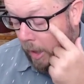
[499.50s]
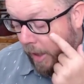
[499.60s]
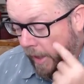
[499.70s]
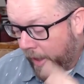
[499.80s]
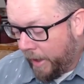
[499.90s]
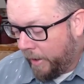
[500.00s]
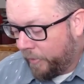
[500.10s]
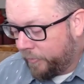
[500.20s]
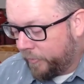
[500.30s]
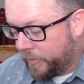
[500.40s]
I
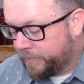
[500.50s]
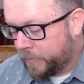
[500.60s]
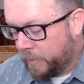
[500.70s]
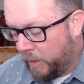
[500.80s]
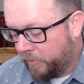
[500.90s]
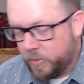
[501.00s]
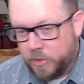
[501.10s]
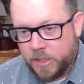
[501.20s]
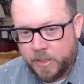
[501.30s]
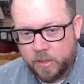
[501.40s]
have Mount
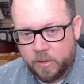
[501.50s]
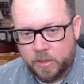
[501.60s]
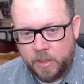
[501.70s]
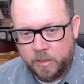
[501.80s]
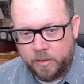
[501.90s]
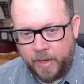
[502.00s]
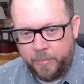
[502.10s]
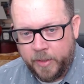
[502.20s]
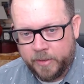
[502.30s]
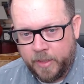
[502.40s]
Fuji stickers that I
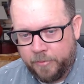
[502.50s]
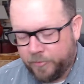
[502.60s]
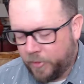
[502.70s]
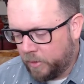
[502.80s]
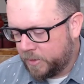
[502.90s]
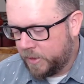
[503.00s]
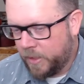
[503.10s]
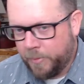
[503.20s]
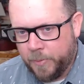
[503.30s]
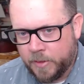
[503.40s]
picked up from
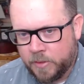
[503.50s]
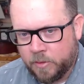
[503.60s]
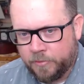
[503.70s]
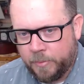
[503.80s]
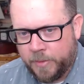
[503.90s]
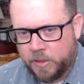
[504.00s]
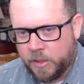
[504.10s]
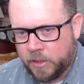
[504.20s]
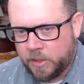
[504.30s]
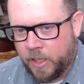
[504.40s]
CW Pencil from their
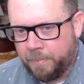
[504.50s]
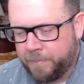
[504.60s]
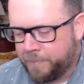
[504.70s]
sticker shop.